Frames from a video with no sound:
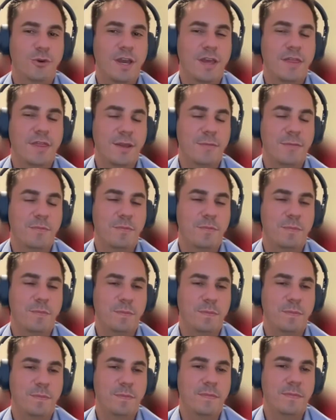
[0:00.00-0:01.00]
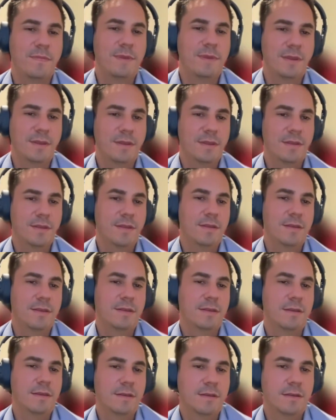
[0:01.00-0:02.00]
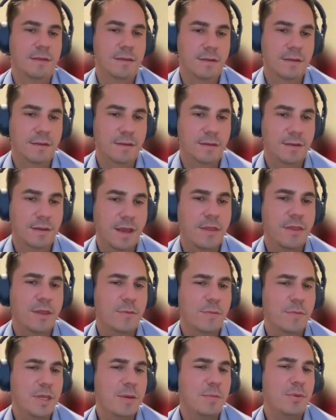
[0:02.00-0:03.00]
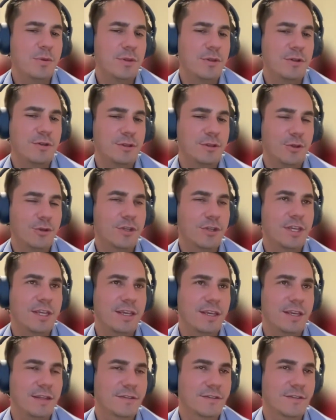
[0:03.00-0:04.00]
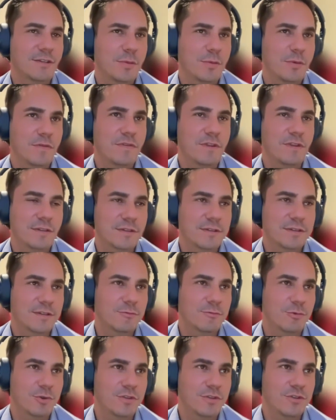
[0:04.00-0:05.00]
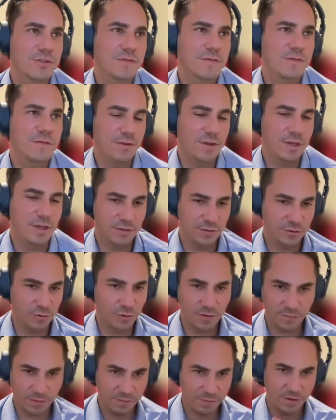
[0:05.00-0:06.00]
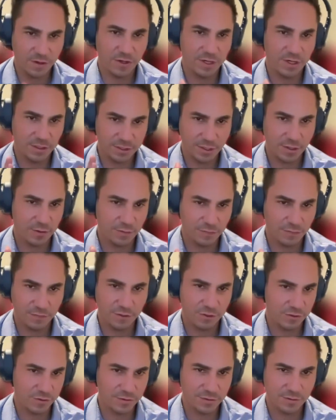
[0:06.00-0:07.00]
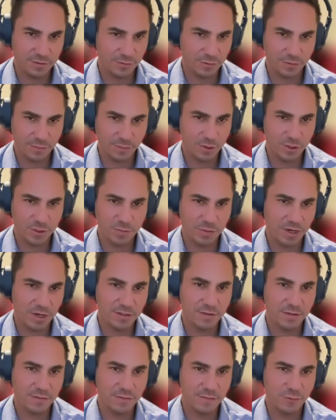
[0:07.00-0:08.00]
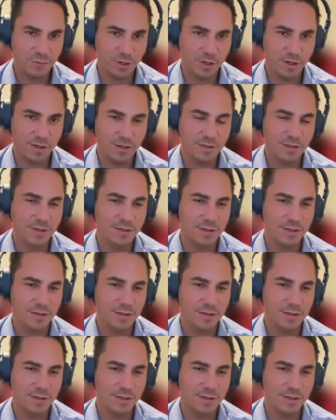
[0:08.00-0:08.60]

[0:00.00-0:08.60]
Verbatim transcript: I think it's going to be a weird breakup. I think people are looking at some of this with just sort of a very tunnel vision sort of perspective, where,